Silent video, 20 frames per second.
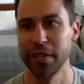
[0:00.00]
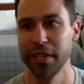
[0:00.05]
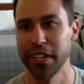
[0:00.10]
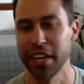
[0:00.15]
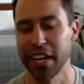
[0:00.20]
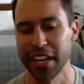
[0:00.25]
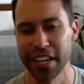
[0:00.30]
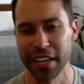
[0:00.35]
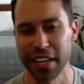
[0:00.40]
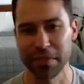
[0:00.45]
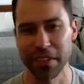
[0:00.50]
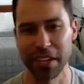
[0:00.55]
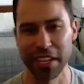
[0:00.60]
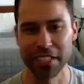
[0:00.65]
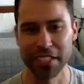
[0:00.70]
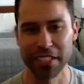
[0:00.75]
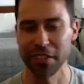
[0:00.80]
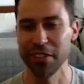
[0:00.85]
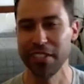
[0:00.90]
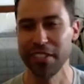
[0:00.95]
I
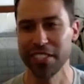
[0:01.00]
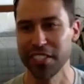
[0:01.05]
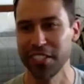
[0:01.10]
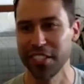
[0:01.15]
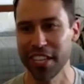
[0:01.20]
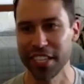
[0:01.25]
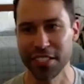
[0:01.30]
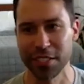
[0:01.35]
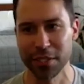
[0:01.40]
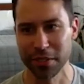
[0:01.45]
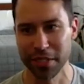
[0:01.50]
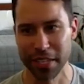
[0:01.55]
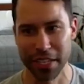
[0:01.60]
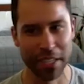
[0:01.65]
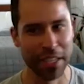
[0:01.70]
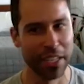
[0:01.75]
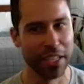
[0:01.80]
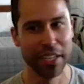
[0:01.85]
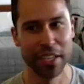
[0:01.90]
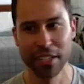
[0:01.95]
told this to Jason. I was like,
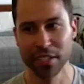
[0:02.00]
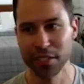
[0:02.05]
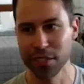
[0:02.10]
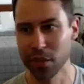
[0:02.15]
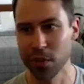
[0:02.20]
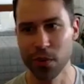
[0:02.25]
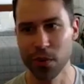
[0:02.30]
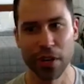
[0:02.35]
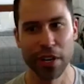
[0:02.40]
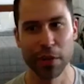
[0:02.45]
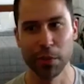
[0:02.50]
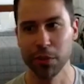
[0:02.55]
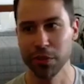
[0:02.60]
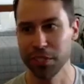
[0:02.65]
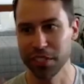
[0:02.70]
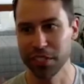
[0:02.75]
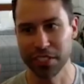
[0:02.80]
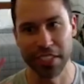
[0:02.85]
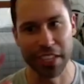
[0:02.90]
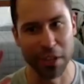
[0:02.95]
don't worry, we'll
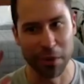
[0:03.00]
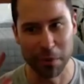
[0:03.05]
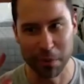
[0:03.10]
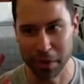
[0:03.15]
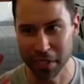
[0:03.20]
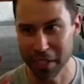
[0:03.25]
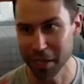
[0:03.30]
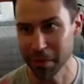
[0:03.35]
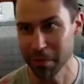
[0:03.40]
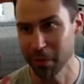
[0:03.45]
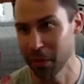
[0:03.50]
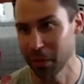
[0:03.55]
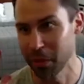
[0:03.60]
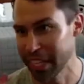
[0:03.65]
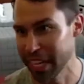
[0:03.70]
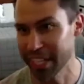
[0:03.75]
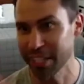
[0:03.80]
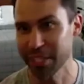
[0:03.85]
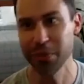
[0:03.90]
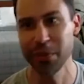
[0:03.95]
just tell them we'll
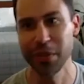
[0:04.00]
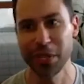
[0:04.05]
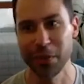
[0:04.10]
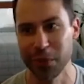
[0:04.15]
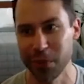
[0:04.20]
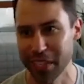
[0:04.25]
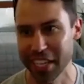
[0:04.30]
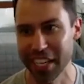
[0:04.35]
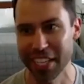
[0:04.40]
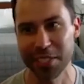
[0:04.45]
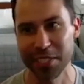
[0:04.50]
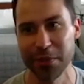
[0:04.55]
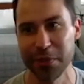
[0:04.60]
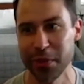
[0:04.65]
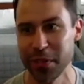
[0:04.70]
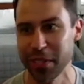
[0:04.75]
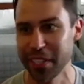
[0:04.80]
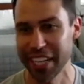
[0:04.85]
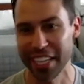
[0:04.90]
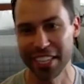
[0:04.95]
get to it,
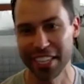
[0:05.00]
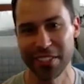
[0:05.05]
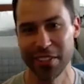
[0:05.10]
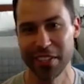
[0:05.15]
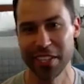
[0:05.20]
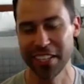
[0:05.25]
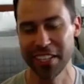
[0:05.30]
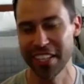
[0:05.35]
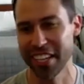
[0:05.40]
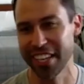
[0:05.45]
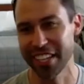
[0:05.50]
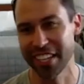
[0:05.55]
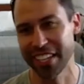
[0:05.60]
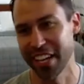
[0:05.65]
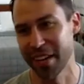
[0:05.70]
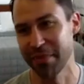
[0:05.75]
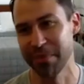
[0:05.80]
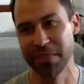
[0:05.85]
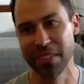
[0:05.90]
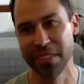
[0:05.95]
and then
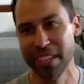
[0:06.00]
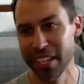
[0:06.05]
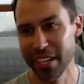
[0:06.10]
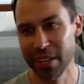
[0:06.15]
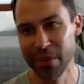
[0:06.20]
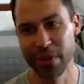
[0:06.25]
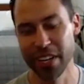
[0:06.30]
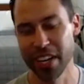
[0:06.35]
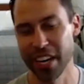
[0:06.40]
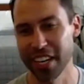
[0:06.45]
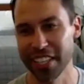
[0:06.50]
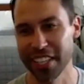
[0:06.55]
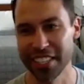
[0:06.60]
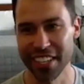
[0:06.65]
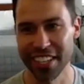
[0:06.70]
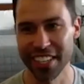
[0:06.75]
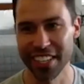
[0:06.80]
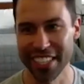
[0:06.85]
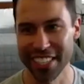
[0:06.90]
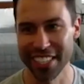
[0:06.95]
we got into
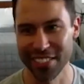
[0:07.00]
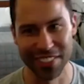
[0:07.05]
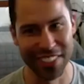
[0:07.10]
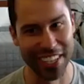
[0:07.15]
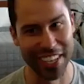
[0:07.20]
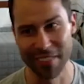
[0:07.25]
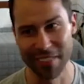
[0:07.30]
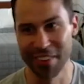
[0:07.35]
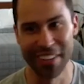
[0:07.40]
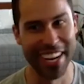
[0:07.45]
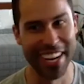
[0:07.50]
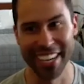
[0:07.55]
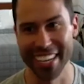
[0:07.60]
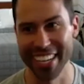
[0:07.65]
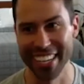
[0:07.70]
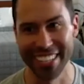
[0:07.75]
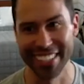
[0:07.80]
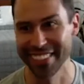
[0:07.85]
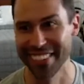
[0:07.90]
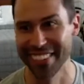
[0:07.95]
Sundance. I was like, we're not
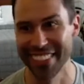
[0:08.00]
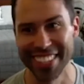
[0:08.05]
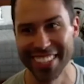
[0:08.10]
getting to it.